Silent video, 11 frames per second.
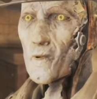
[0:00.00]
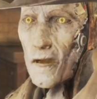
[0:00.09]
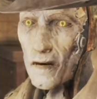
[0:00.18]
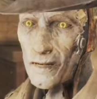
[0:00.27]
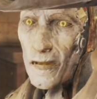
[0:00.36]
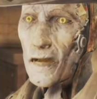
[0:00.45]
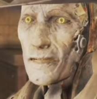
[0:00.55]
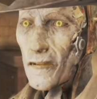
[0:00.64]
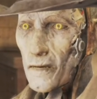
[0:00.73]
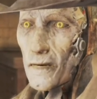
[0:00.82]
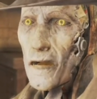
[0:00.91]
One case
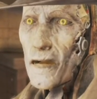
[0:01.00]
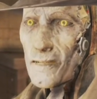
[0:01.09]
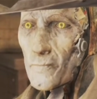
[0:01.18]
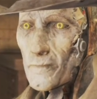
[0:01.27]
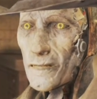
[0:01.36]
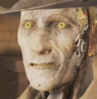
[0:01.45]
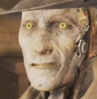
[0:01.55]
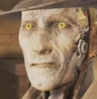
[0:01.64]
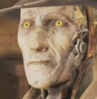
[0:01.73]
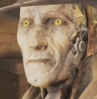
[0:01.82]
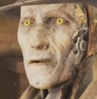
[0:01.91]
at a time,
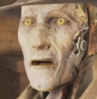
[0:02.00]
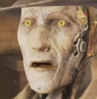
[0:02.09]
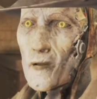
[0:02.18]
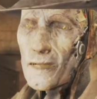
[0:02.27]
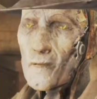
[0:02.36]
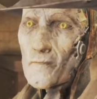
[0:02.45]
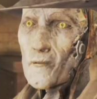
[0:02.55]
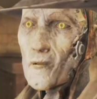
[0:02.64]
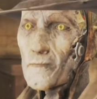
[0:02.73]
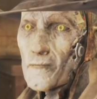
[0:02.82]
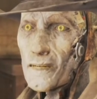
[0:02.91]
Ellie. Our new
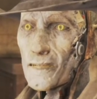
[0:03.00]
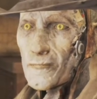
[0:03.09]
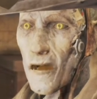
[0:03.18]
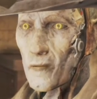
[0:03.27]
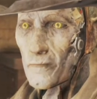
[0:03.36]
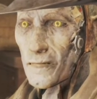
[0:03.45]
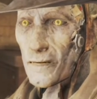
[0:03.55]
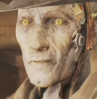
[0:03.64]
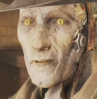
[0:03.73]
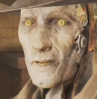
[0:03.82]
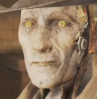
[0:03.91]
friend needs our help
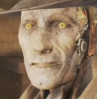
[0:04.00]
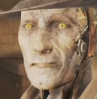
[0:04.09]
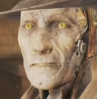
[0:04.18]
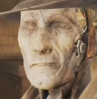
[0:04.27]
first.